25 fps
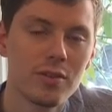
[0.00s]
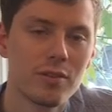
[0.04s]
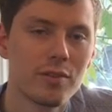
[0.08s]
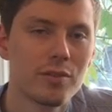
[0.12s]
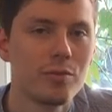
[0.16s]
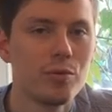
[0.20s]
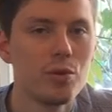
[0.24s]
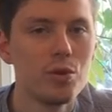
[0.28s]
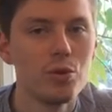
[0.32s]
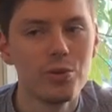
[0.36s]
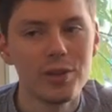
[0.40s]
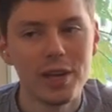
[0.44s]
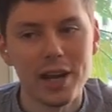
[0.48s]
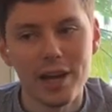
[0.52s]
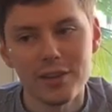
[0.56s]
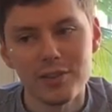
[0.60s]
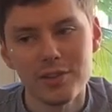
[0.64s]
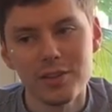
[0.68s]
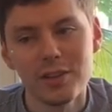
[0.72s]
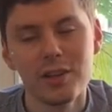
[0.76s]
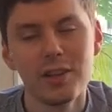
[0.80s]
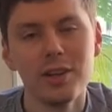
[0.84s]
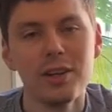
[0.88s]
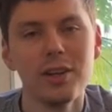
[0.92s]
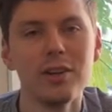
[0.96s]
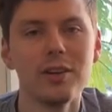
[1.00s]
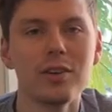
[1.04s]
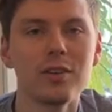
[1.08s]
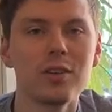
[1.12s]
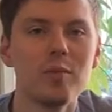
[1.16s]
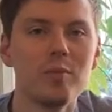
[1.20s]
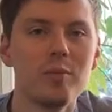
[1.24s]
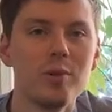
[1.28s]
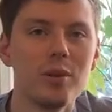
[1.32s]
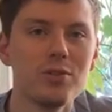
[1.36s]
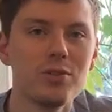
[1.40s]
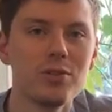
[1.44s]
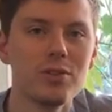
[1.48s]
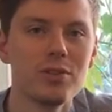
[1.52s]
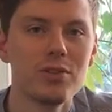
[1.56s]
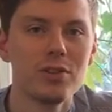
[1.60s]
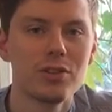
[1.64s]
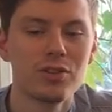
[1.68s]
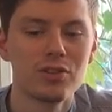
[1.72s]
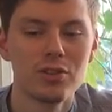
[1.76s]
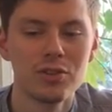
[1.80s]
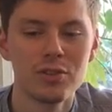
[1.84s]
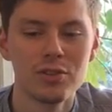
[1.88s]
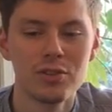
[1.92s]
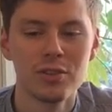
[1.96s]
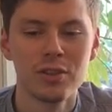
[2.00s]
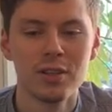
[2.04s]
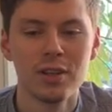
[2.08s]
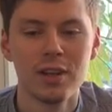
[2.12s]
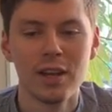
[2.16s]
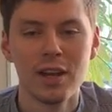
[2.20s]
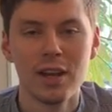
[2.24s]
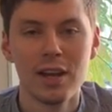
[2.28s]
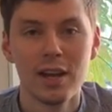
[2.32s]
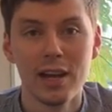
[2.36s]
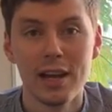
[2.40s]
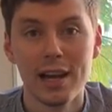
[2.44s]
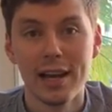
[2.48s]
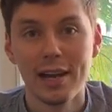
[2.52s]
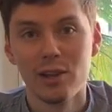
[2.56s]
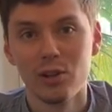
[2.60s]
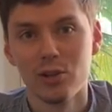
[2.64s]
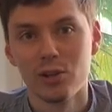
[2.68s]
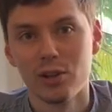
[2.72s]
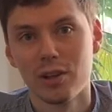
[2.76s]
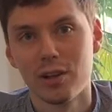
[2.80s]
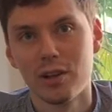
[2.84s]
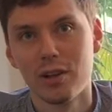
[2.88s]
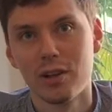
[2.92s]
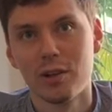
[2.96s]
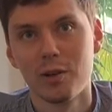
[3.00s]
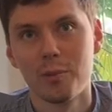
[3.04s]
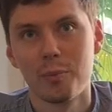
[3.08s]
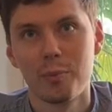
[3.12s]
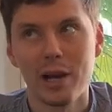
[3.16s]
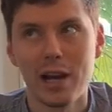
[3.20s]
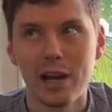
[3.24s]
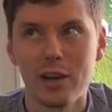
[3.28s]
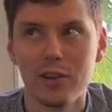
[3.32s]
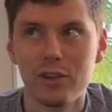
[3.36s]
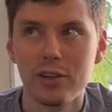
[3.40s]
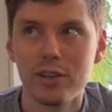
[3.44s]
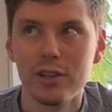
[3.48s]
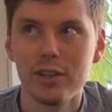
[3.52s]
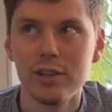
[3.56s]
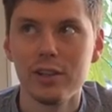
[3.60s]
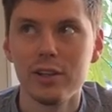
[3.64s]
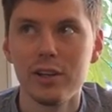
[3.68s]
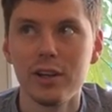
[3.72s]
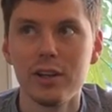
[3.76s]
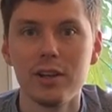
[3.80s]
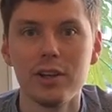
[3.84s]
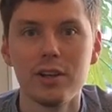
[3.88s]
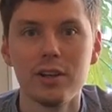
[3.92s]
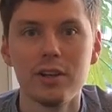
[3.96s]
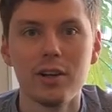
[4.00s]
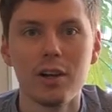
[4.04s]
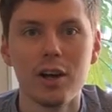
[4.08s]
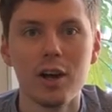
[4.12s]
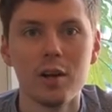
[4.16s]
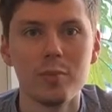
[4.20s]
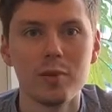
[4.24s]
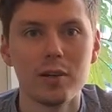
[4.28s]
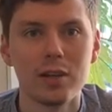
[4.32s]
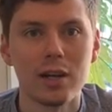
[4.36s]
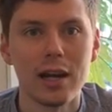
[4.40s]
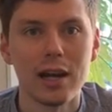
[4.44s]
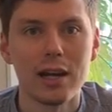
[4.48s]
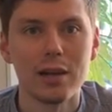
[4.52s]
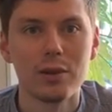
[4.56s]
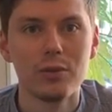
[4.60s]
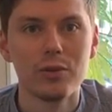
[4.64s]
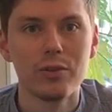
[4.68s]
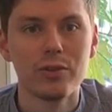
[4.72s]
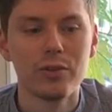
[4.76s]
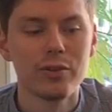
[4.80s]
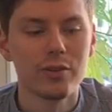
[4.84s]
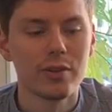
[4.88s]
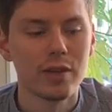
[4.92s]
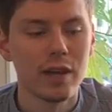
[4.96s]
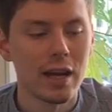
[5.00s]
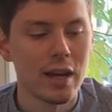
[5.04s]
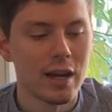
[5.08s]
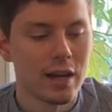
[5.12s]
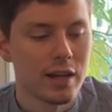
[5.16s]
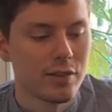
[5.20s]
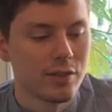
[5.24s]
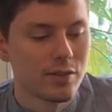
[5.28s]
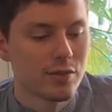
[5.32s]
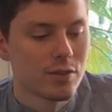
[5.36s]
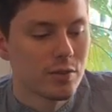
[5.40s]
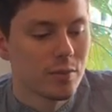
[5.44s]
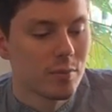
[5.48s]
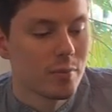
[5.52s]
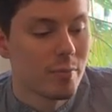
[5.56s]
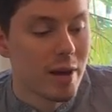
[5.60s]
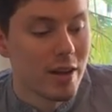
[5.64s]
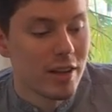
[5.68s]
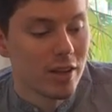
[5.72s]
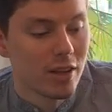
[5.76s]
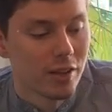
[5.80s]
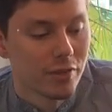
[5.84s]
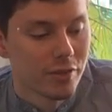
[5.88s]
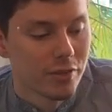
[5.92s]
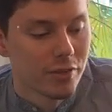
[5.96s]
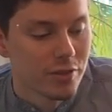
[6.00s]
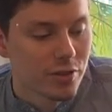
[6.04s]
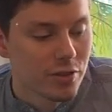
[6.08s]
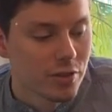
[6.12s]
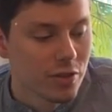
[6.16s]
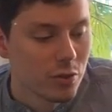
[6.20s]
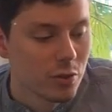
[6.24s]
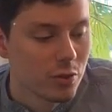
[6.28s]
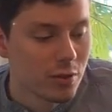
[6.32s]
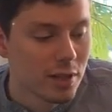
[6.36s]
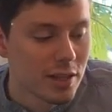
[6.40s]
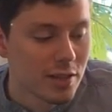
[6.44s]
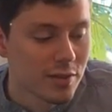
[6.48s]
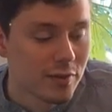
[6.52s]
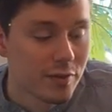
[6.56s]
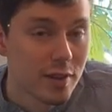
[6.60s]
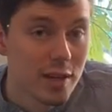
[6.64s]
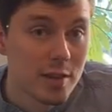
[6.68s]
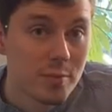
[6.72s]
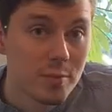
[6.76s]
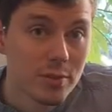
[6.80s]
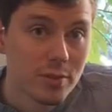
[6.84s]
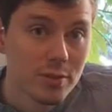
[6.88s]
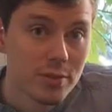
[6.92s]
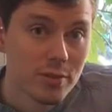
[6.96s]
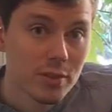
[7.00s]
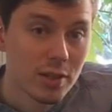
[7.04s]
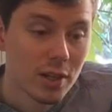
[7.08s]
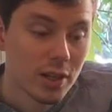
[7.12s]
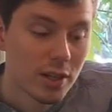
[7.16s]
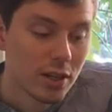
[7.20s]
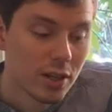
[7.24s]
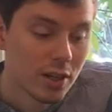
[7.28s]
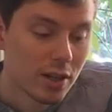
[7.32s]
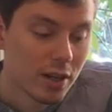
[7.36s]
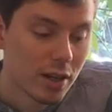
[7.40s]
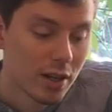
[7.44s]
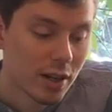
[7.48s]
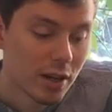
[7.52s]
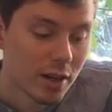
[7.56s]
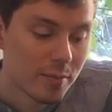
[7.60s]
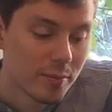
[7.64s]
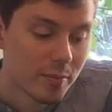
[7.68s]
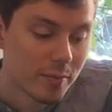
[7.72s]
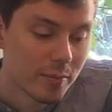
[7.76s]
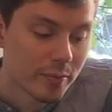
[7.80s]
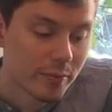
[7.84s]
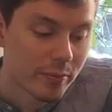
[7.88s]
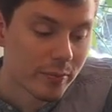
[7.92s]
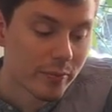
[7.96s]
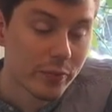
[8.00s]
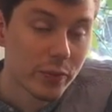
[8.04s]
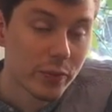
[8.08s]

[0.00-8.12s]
And through that, composers such as Elgar, Parry, Herbert Howells and many others who are less famous, um,